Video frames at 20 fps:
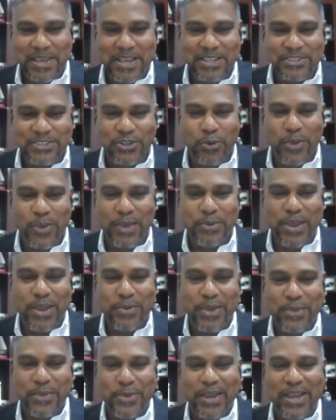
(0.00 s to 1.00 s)
So
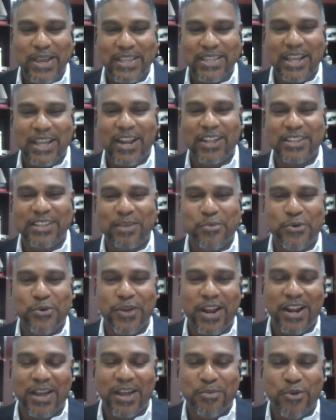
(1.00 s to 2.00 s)
we get a lot
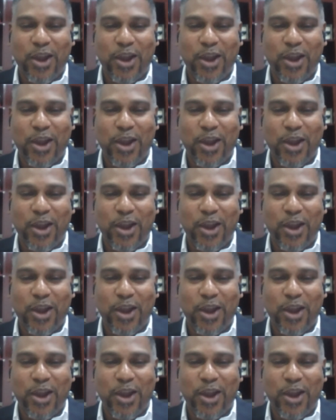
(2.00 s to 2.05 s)
more